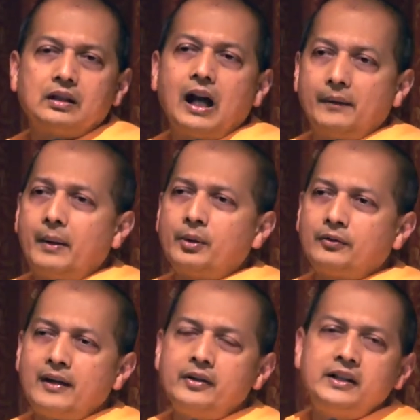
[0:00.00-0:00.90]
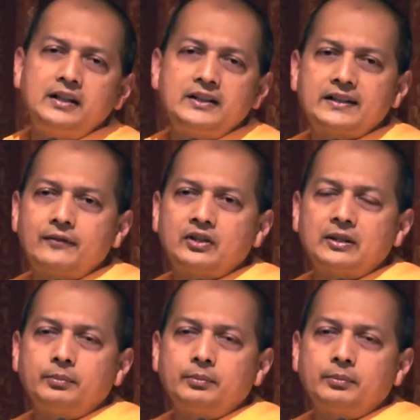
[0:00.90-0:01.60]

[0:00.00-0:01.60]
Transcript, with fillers: Uh, about 500 years after the